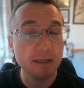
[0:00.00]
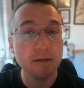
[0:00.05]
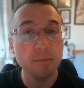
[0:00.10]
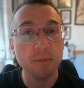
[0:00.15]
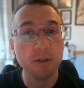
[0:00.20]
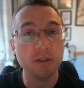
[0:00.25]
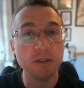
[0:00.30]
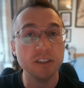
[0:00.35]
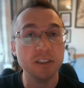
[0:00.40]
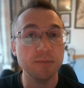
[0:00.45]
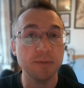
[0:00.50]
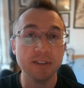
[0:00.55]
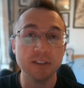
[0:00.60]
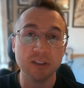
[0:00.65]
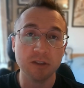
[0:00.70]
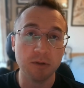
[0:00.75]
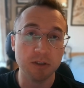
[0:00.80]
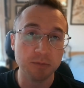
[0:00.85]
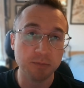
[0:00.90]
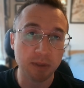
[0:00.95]
because he's been
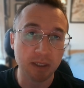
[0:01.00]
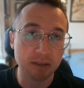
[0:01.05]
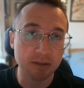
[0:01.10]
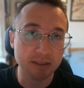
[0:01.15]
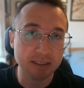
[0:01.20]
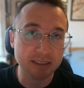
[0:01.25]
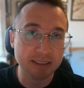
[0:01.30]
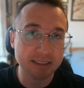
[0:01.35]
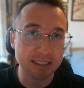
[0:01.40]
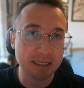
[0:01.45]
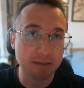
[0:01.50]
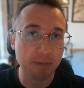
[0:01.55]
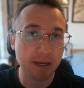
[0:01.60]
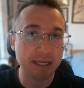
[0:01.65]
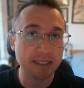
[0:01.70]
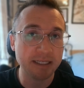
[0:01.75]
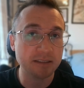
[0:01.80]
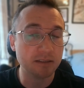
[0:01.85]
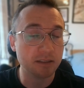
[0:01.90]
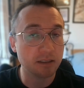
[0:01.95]
so much better than his
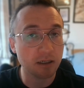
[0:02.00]
teammates and the